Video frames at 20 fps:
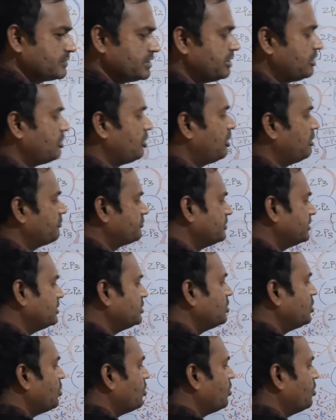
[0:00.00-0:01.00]
of
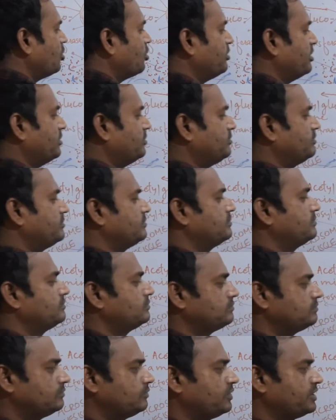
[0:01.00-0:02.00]
the ovum.
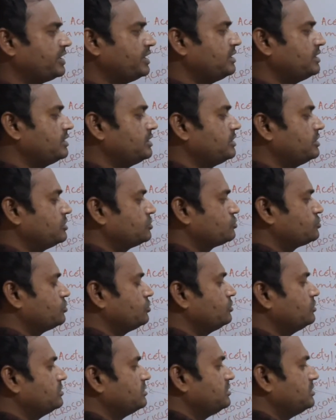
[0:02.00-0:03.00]
Okay,
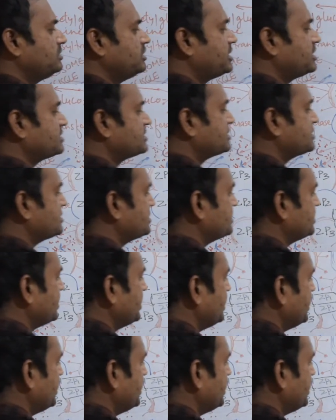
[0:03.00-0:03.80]
so let us